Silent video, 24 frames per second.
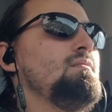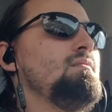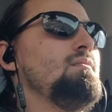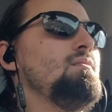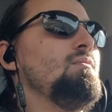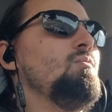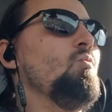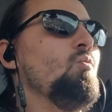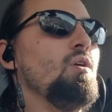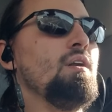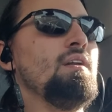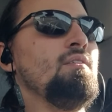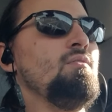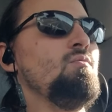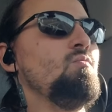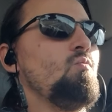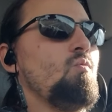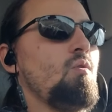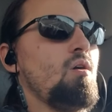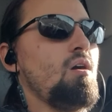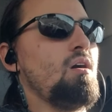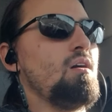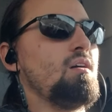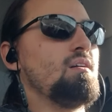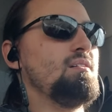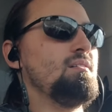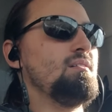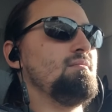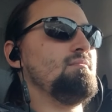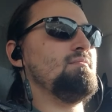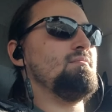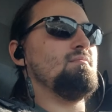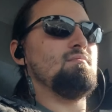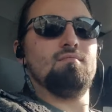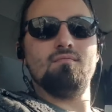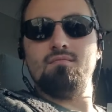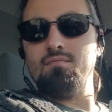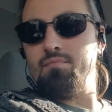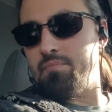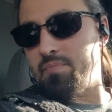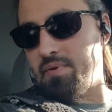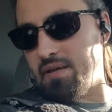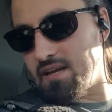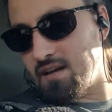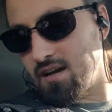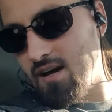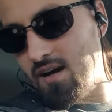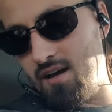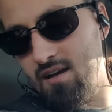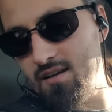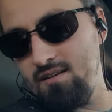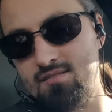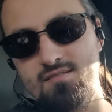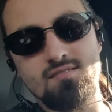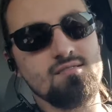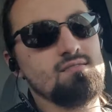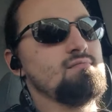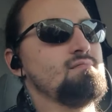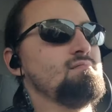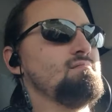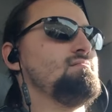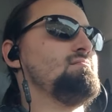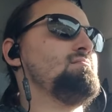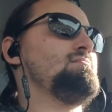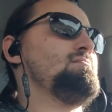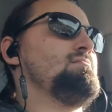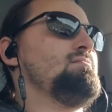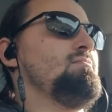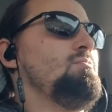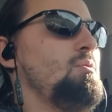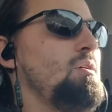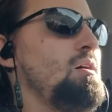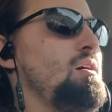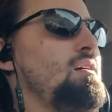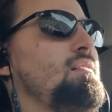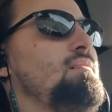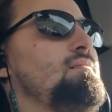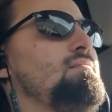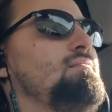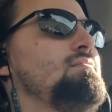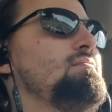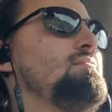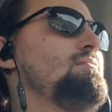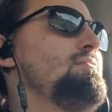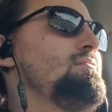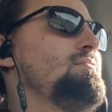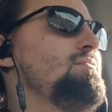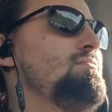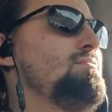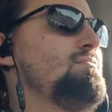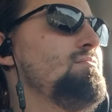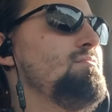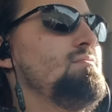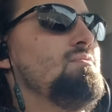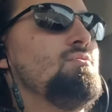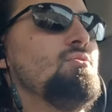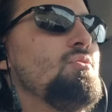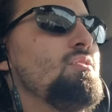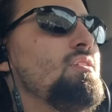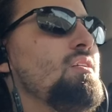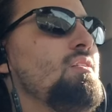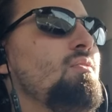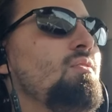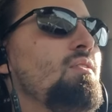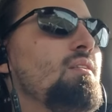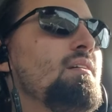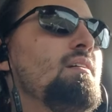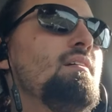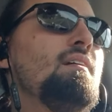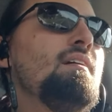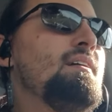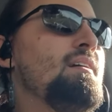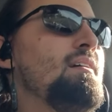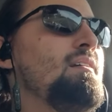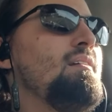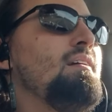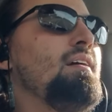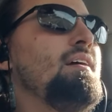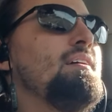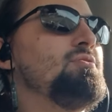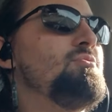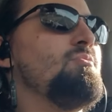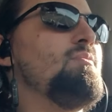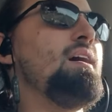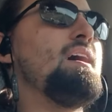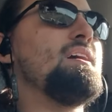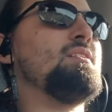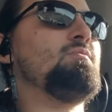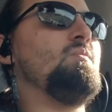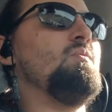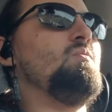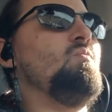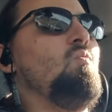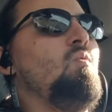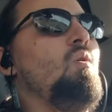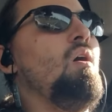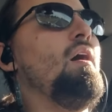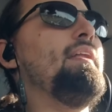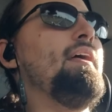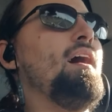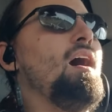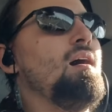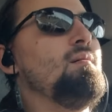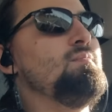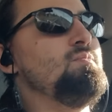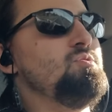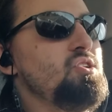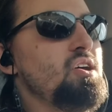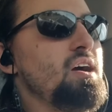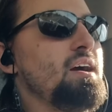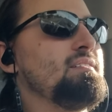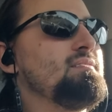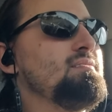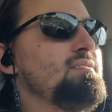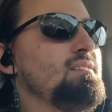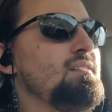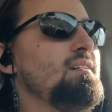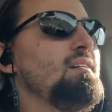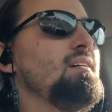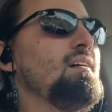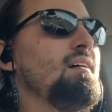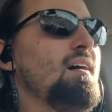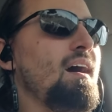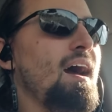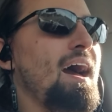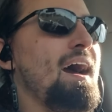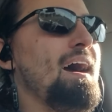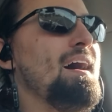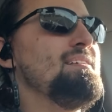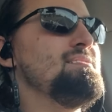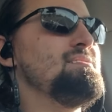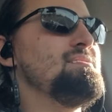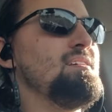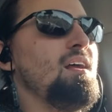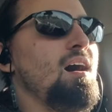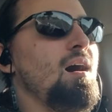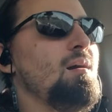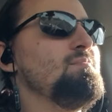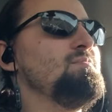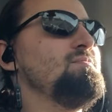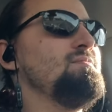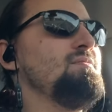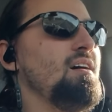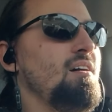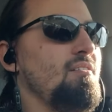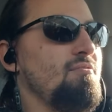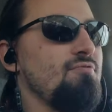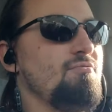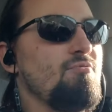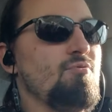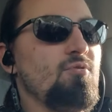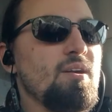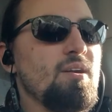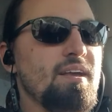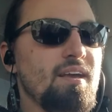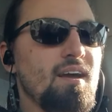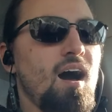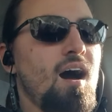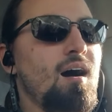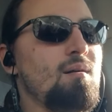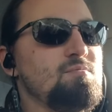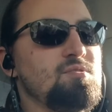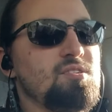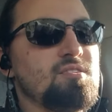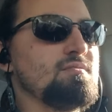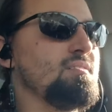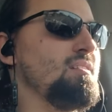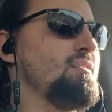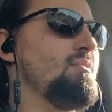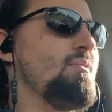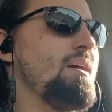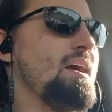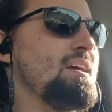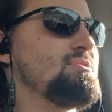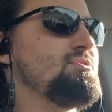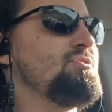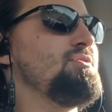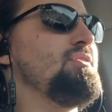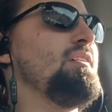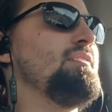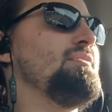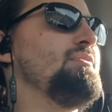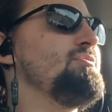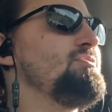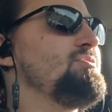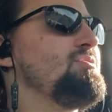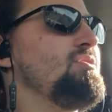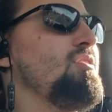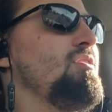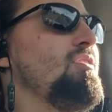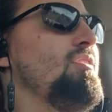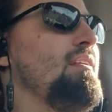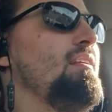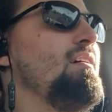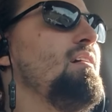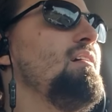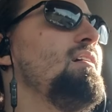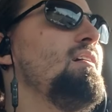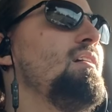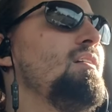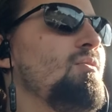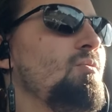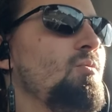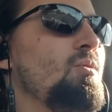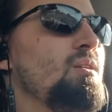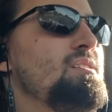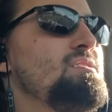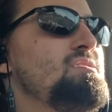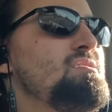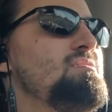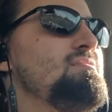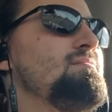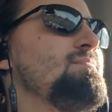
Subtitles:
wouldn't work, because, well, you can only interact with one object as a free object interaction on your turn, which